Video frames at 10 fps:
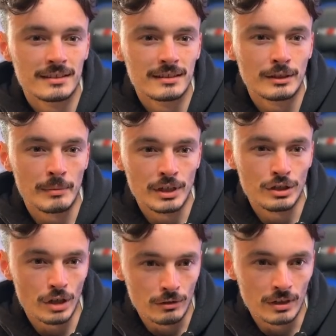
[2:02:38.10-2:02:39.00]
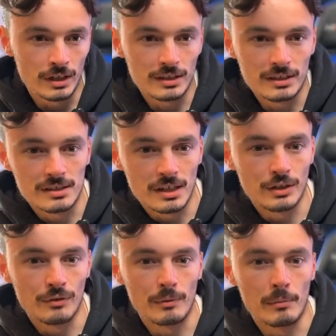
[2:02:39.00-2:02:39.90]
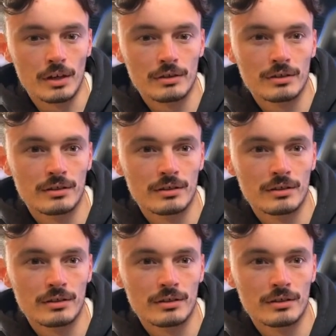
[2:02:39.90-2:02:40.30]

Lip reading: You mean you don't like the design of the match?